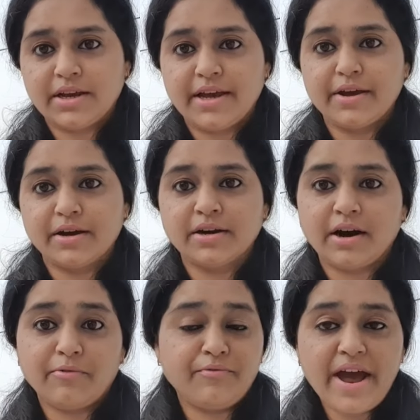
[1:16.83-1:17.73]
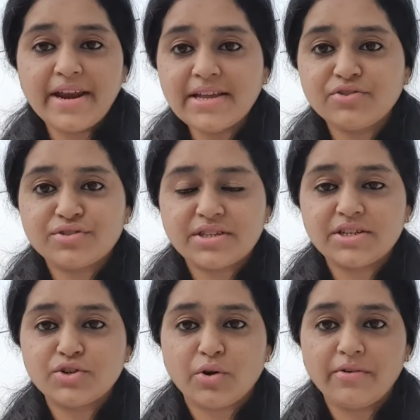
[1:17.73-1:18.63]
a very
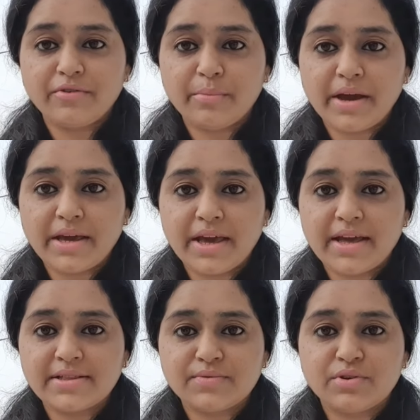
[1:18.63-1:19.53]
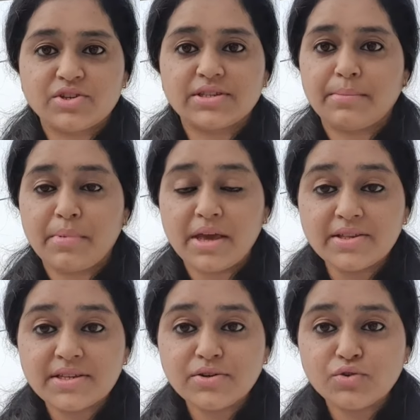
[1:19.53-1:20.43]
interesting toy for my kids, which is
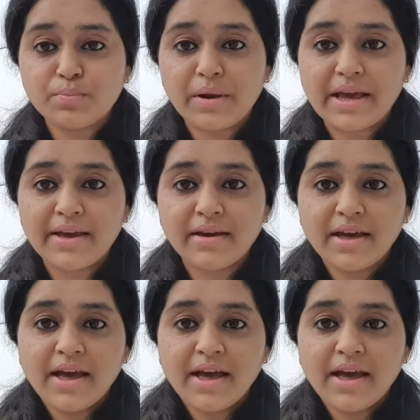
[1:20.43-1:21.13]
amazing to play